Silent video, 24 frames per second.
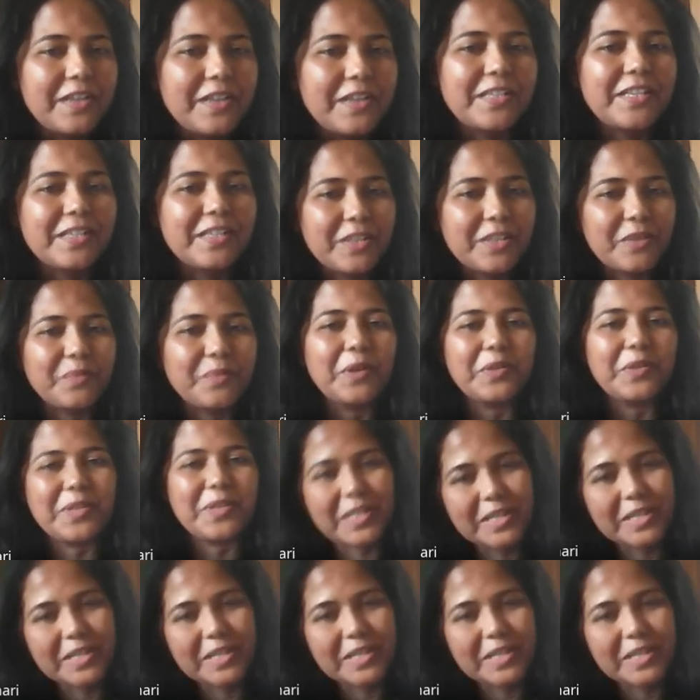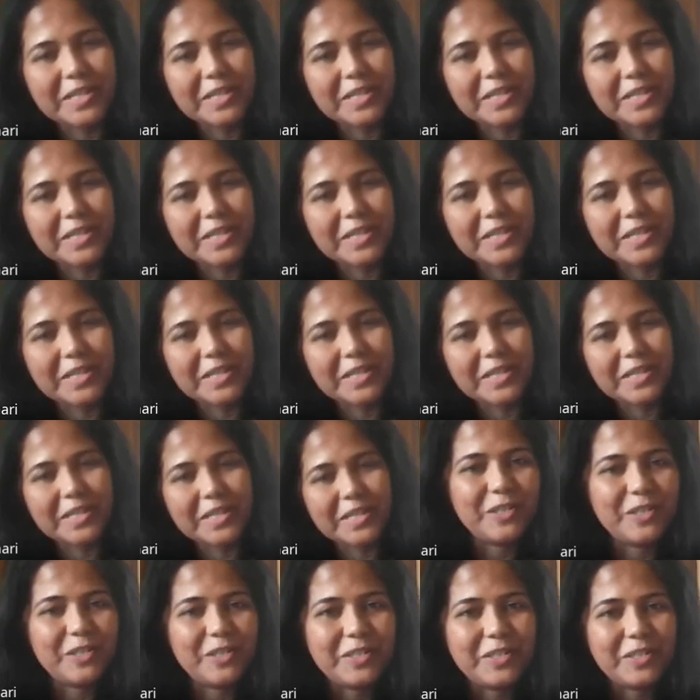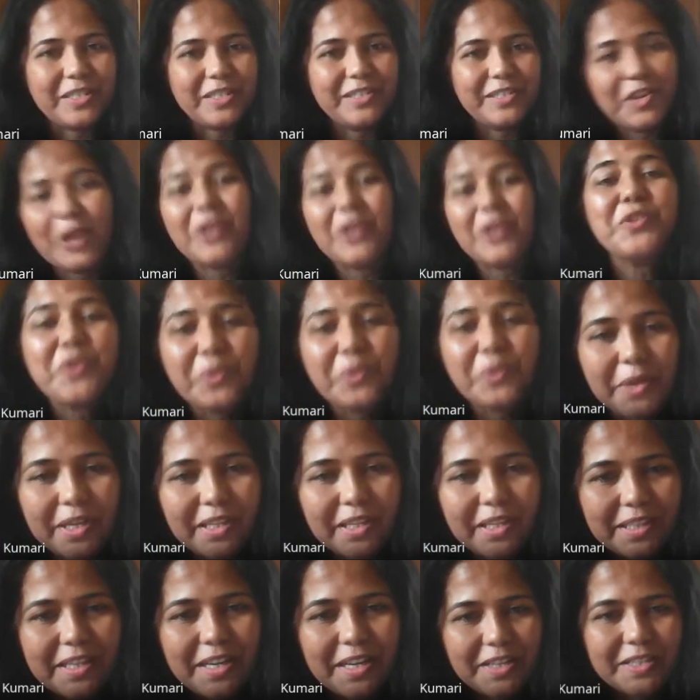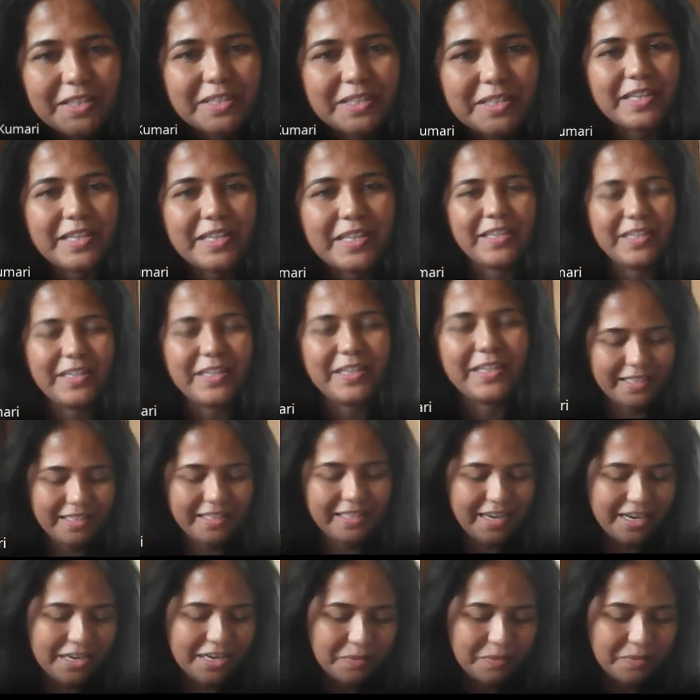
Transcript: is about not doing things. Yeah.